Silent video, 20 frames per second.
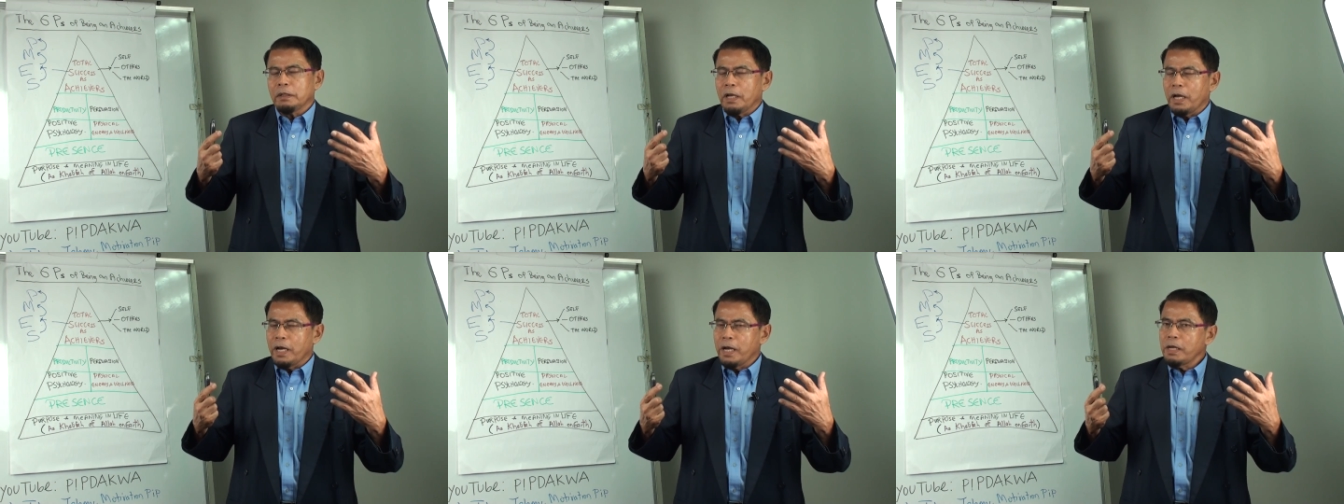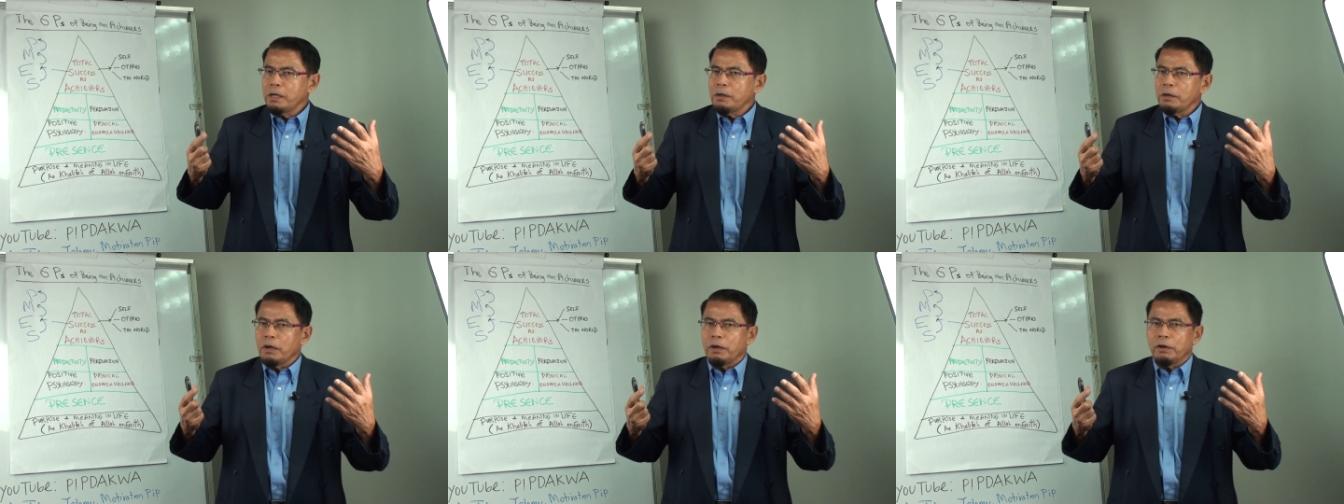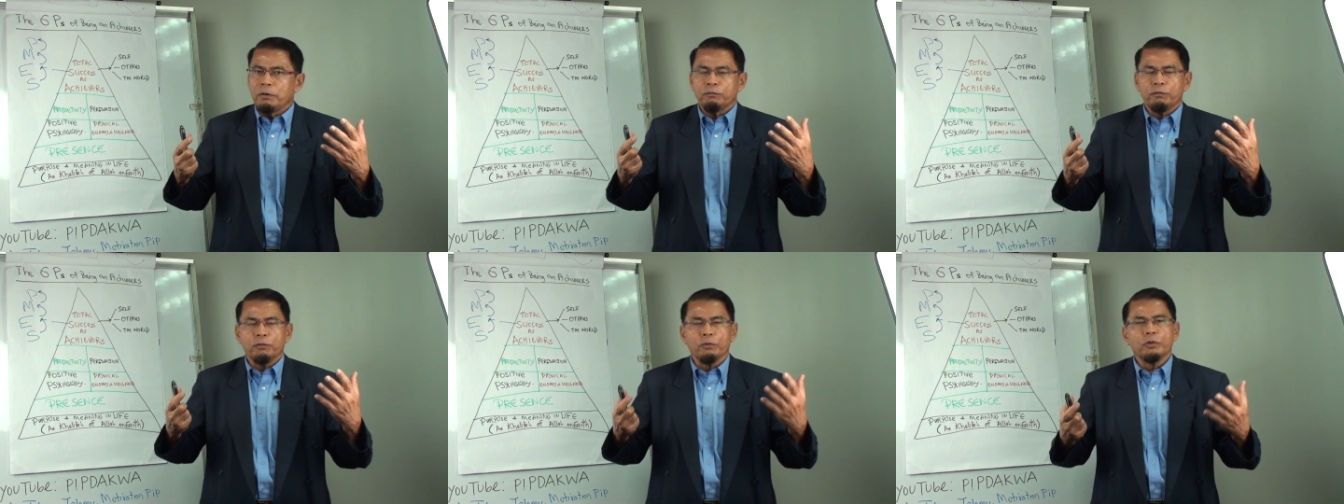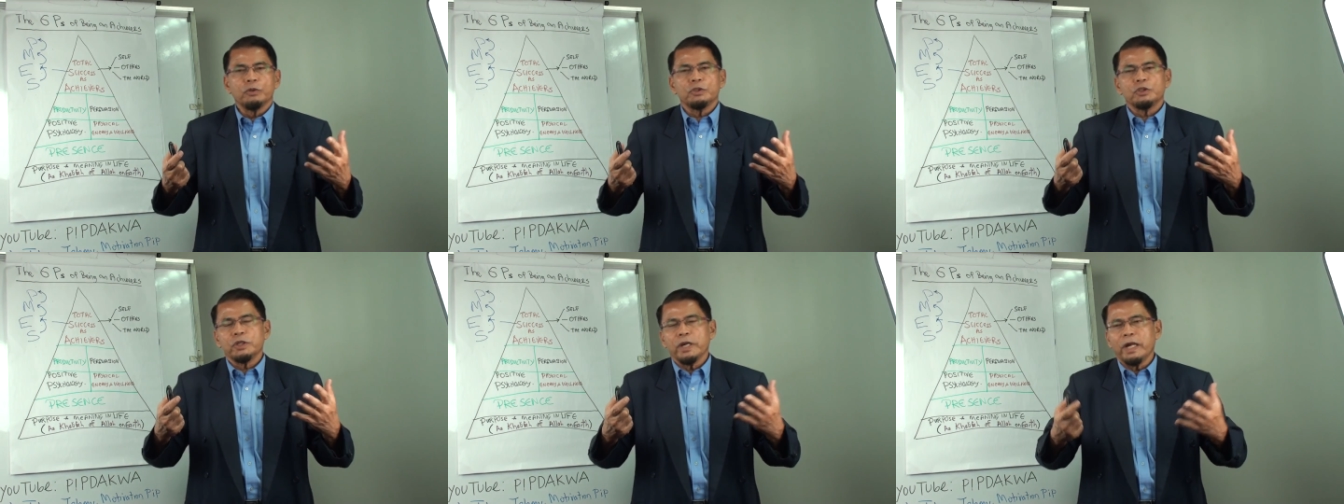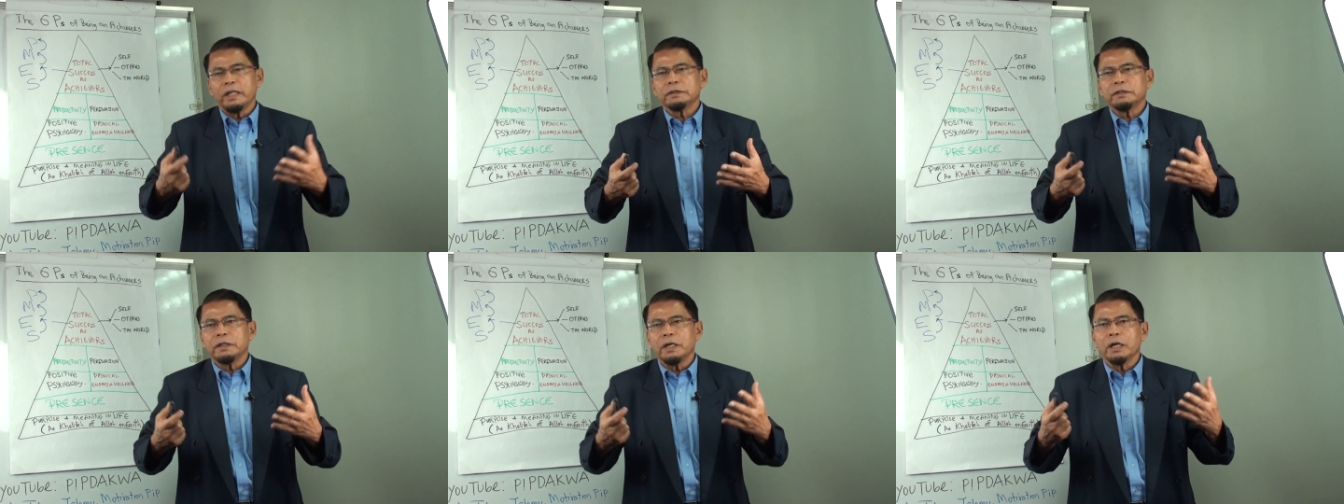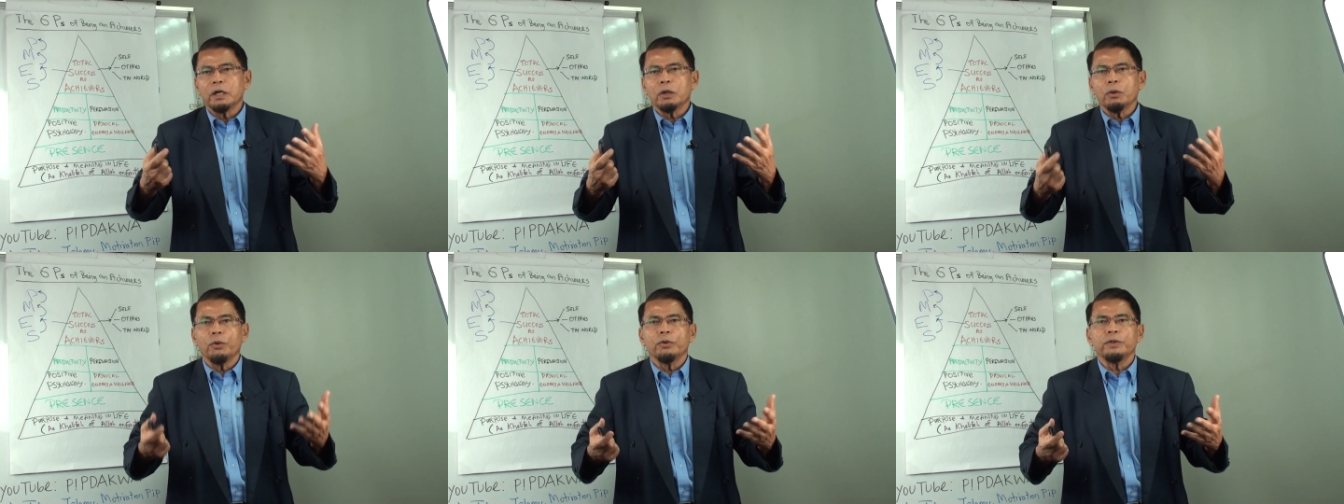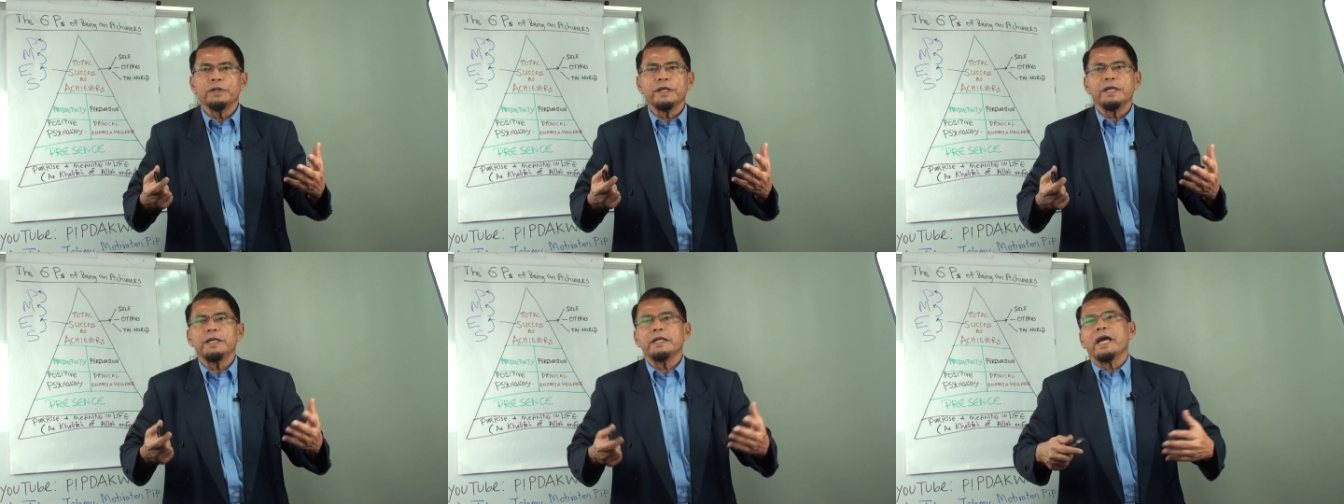Uh, food, shelter,
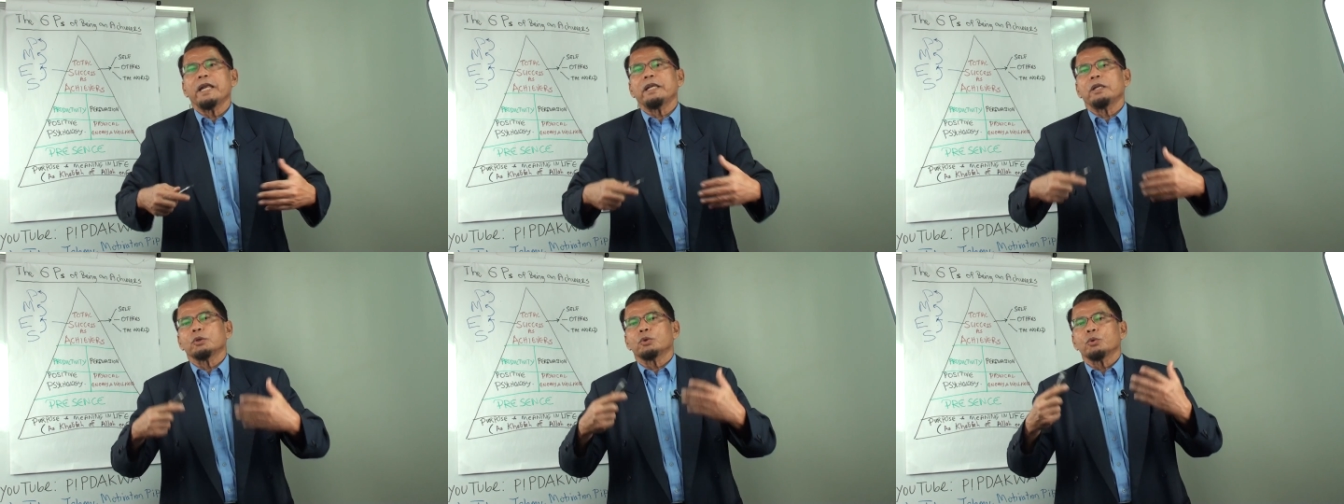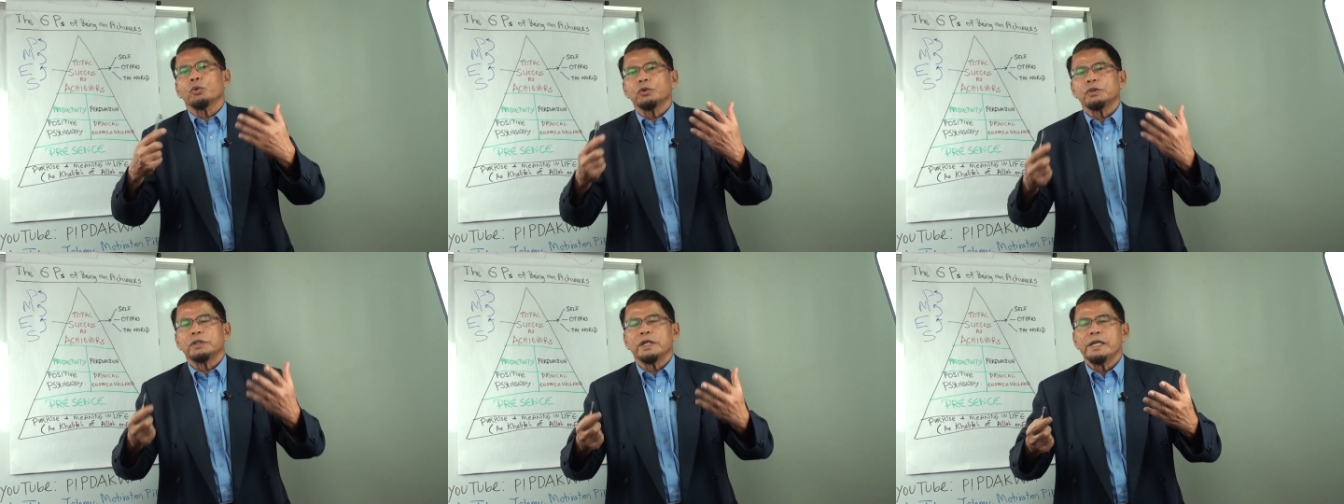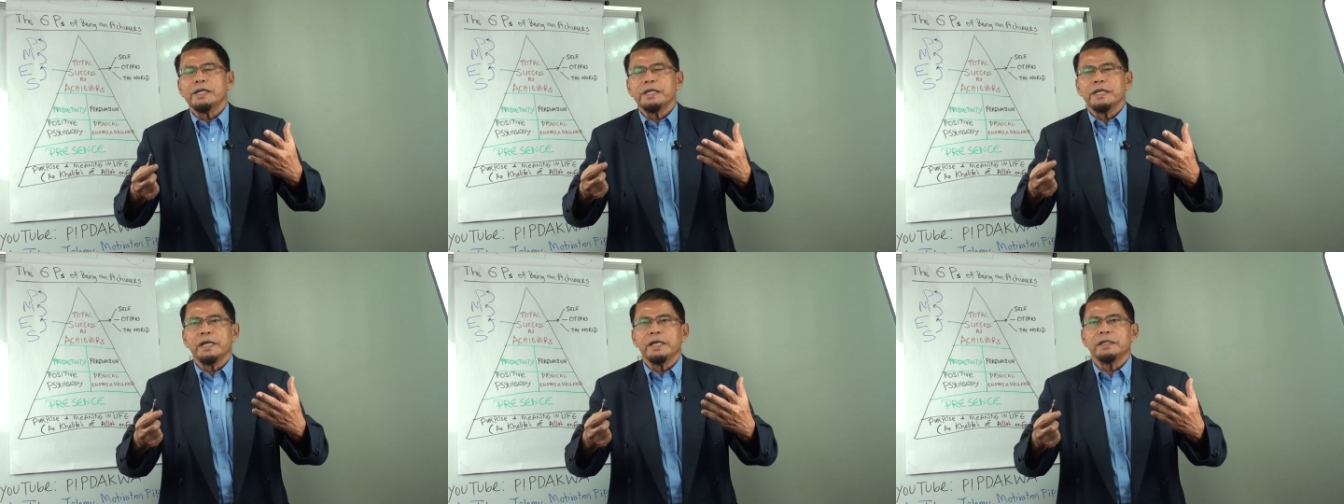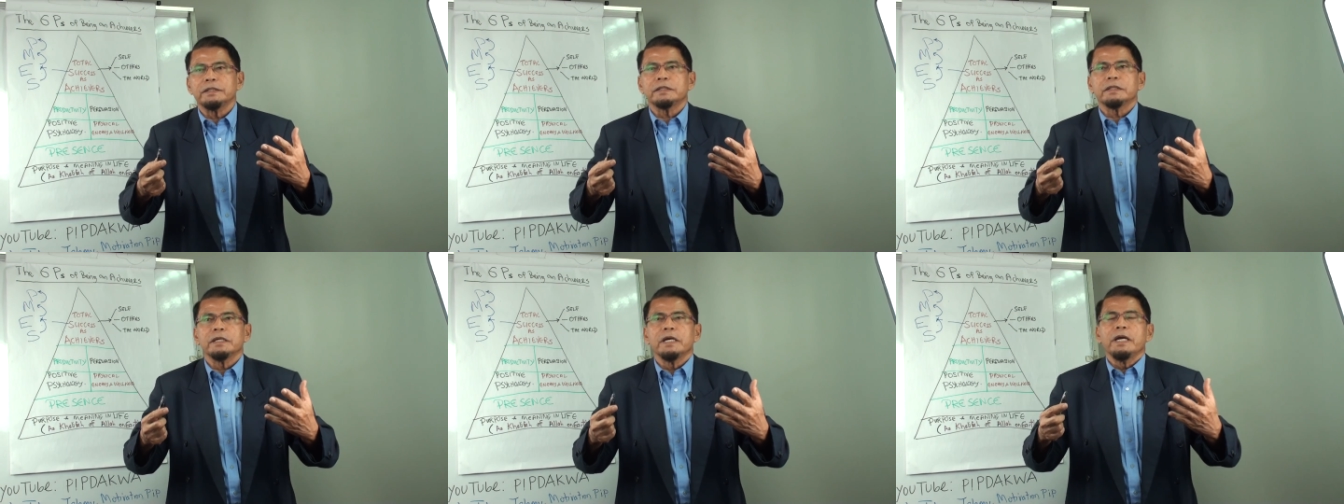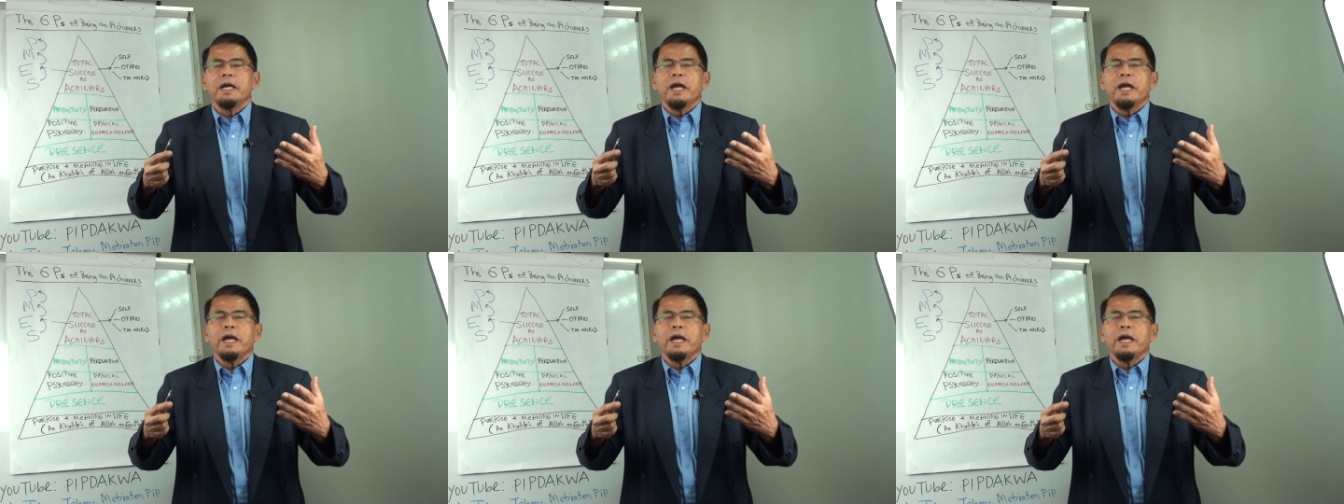clothing, then your social needs,